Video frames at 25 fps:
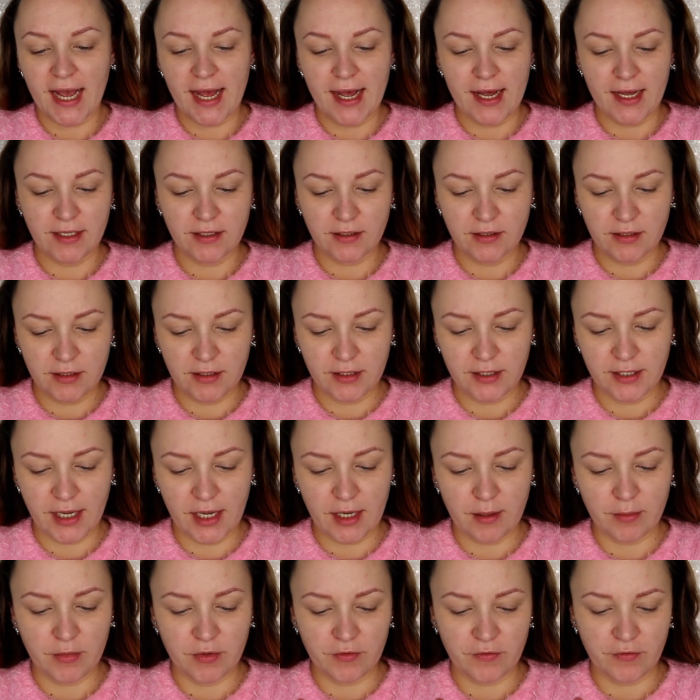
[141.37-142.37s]
and the
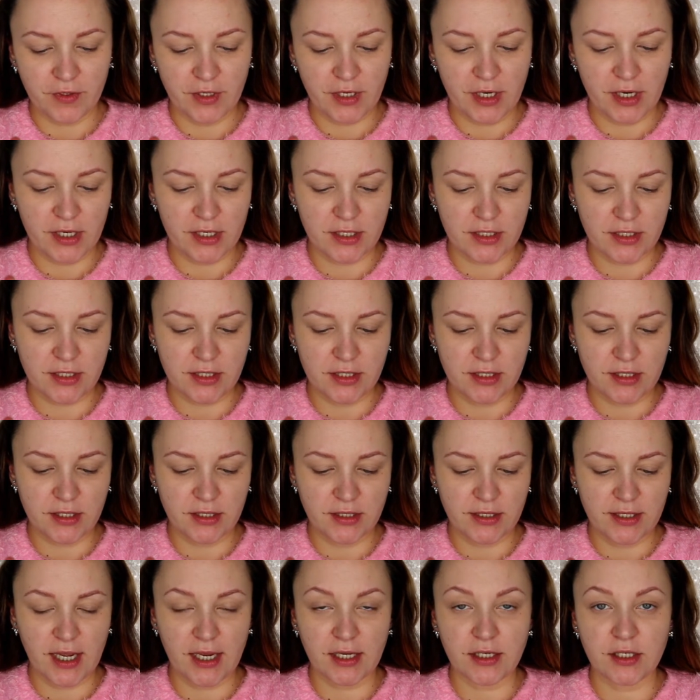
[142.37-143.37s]
name of it
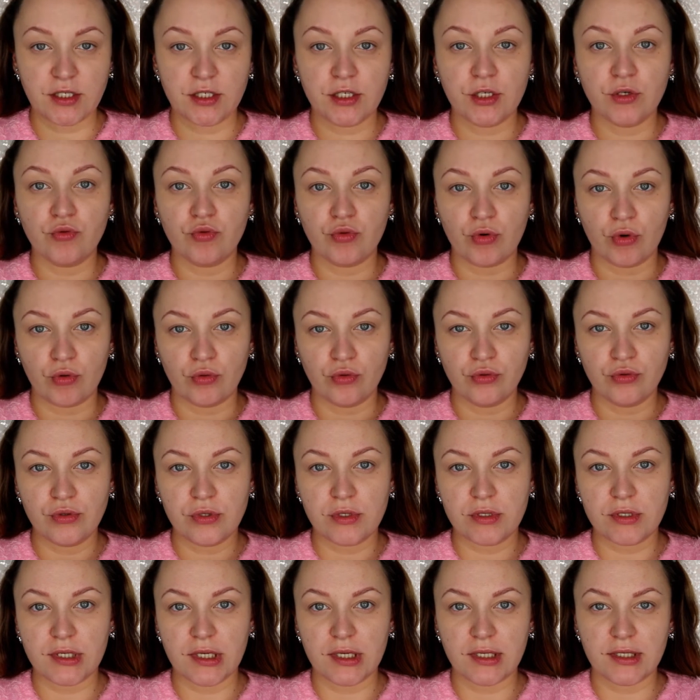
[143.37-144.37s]
is Dusty
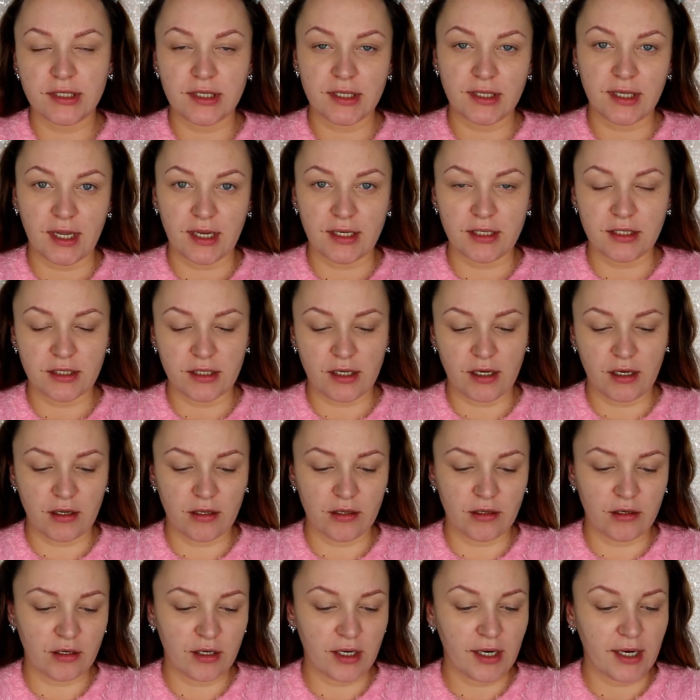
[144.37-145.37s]
Rose. It's a nice
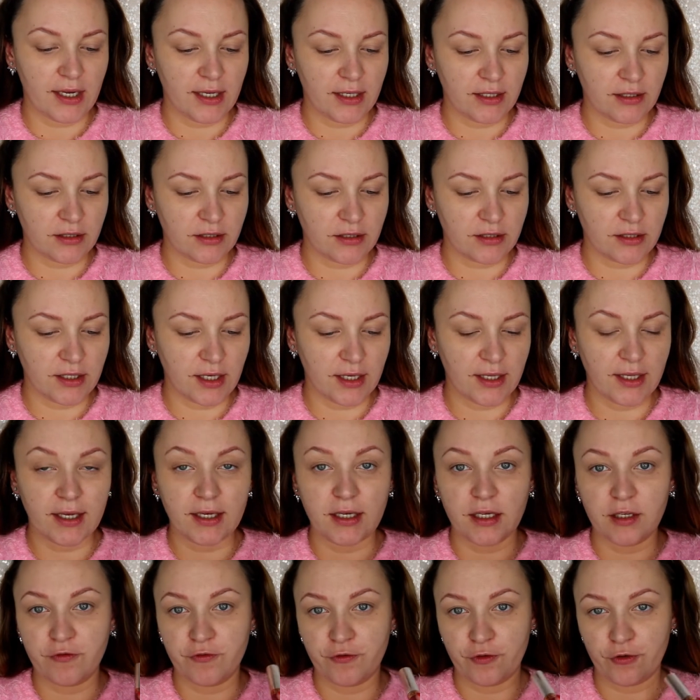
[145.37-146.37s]
color and I
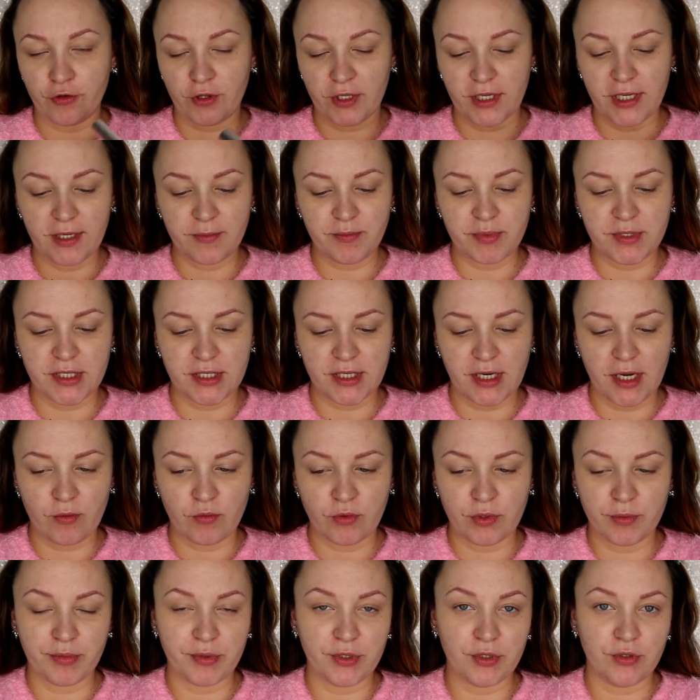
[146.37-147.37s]
like it for lips, and I
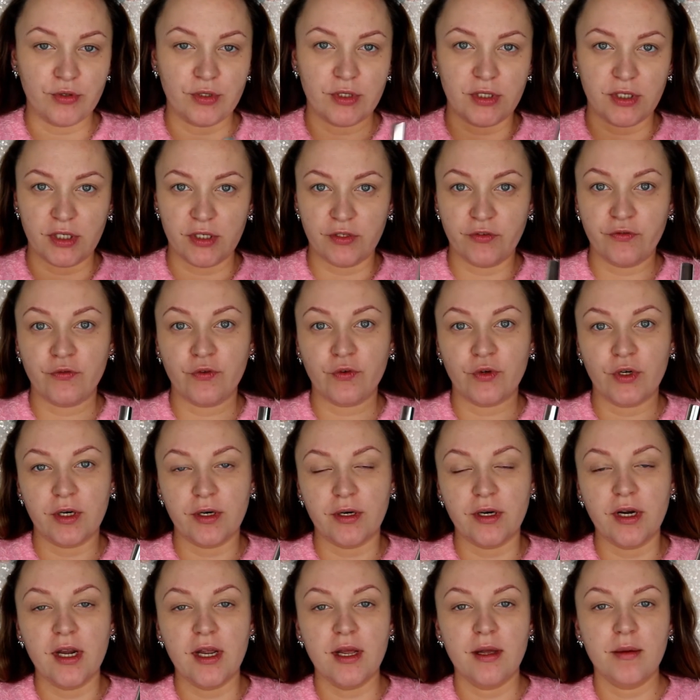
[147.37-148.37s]
will be using it
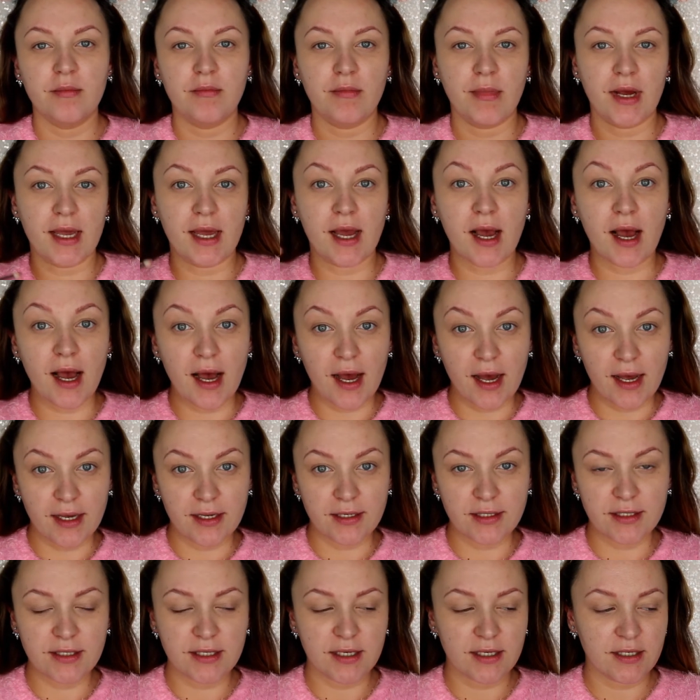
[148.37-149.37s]
for my
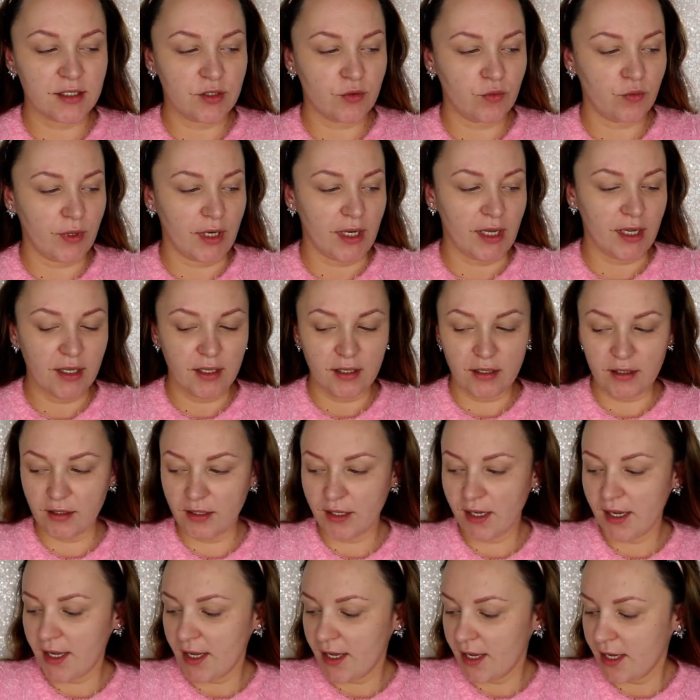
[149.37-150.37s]
eyes as well.
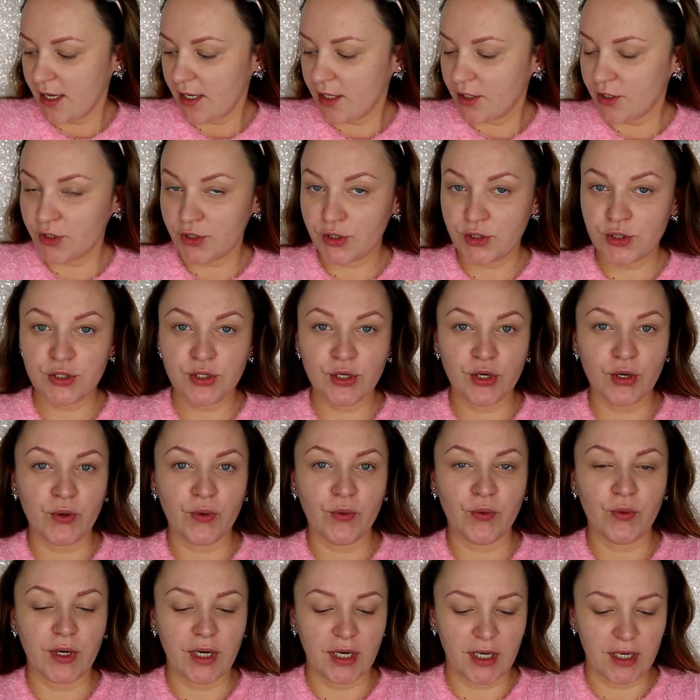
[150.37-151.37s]

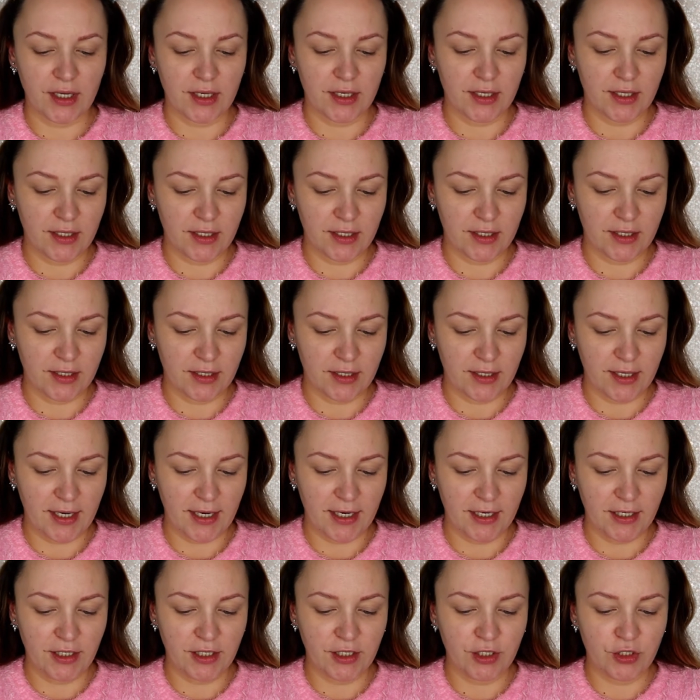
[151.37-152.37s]
So
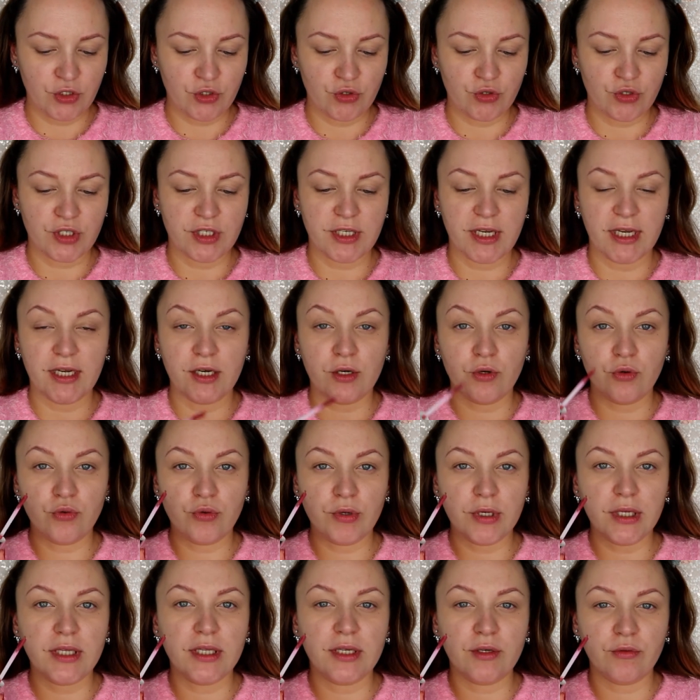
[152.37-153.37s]
I need to take
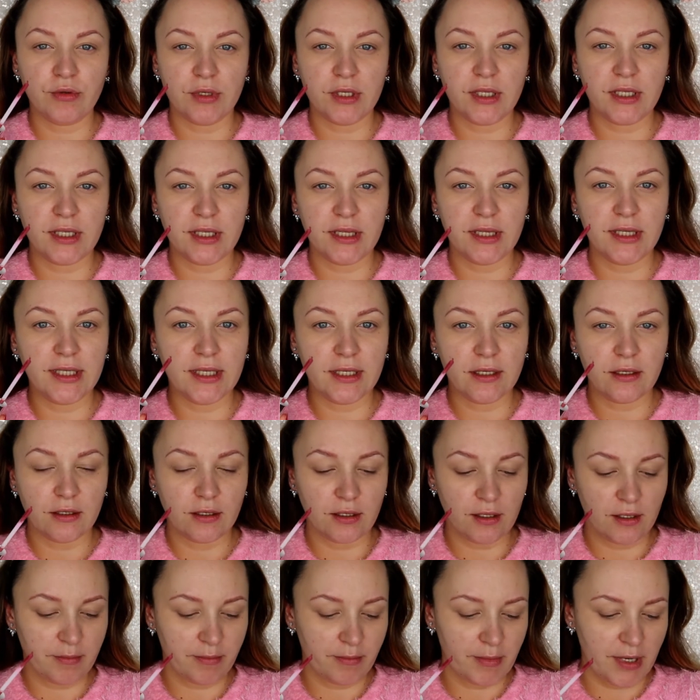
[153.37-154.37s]
really
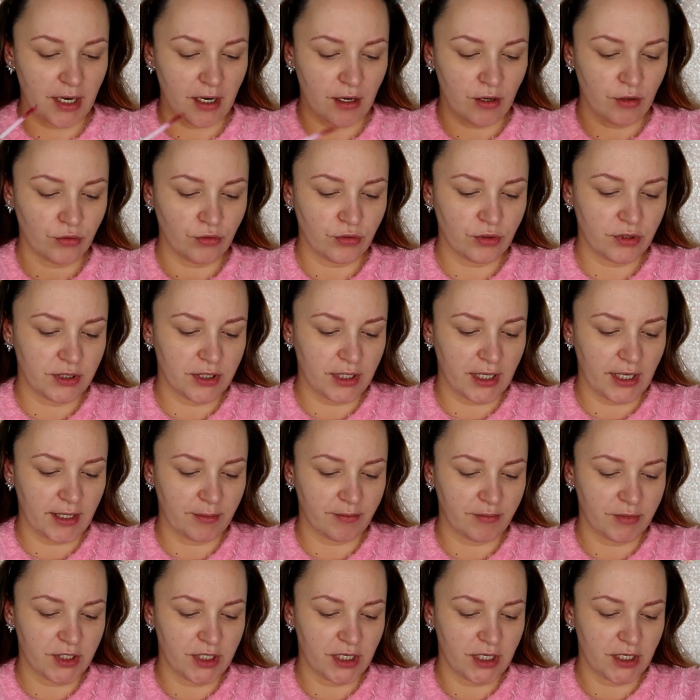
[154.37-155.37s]
little amount.
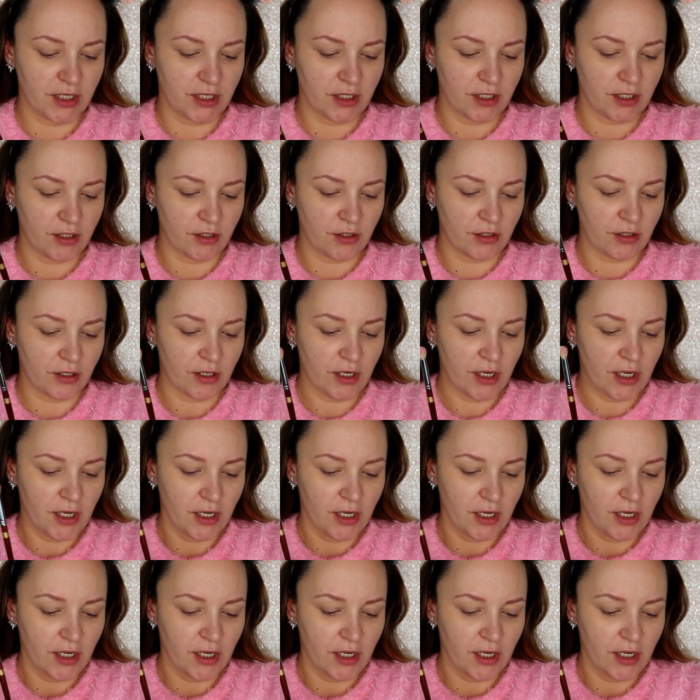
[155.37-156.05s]
I'm taking it